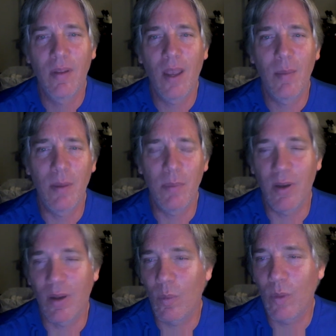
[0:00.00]
I might be
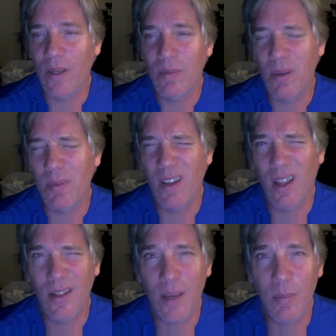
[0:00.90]
gone a week, maybe
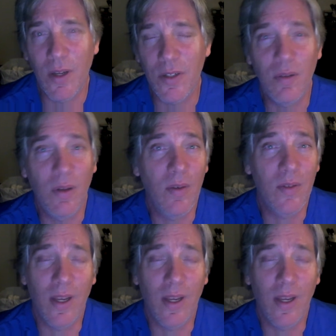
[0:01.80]
not that much. Who knows?